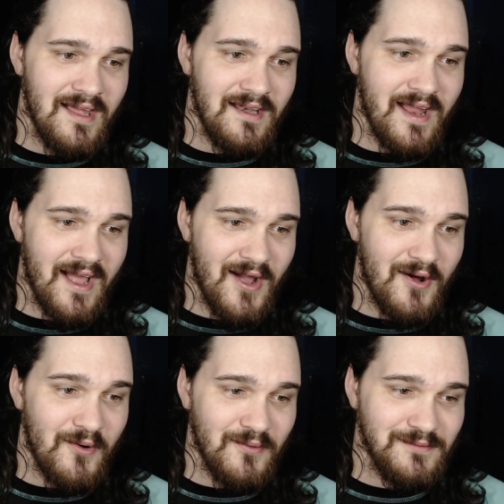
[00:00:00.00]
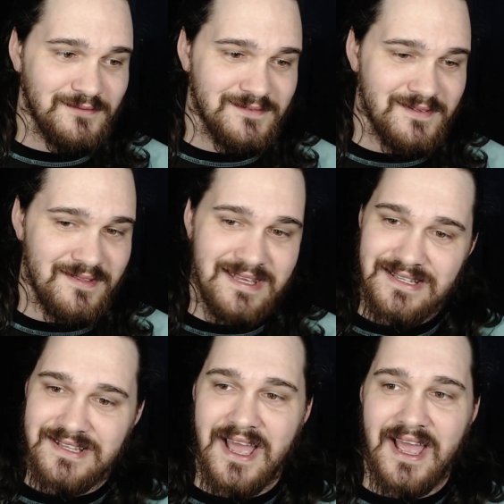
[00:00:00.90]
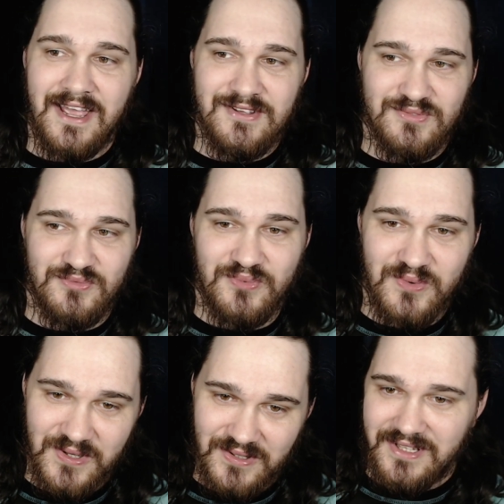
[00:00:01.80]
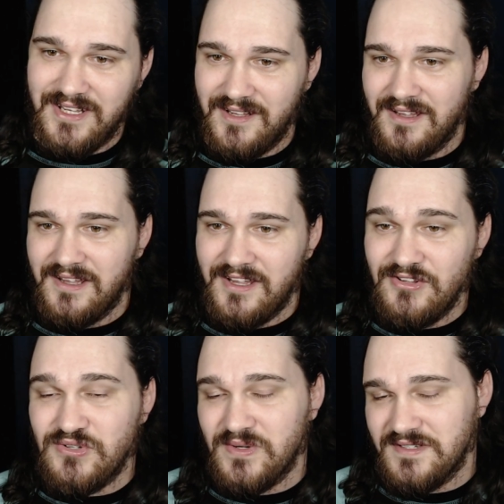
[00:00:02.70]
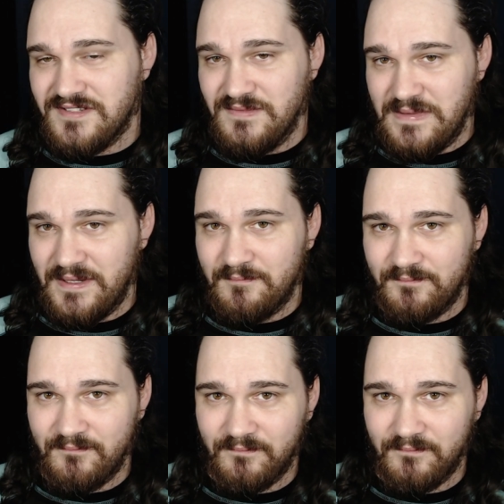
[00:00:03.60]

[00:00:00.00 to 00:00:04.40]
Now, these guys really interested me